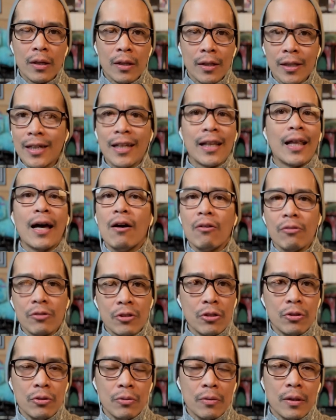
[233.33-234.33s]
the clout to
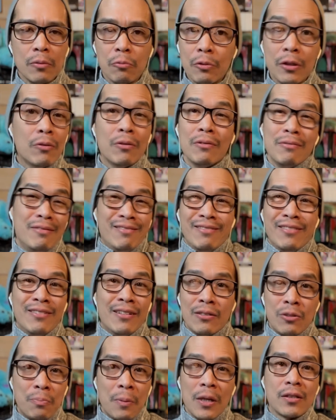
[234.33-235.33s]
do it we don't
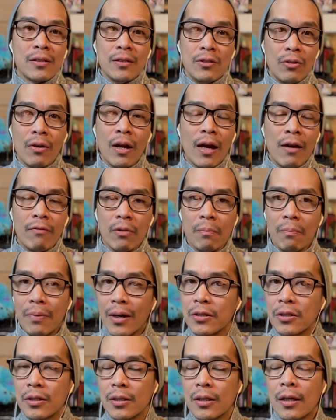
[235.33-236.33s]
especially don't have the
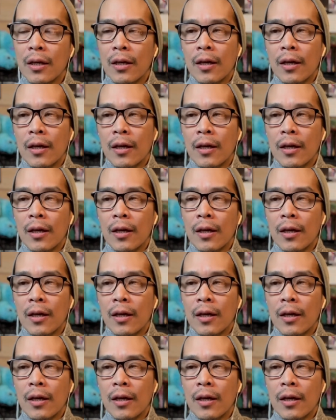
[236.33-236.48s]
budget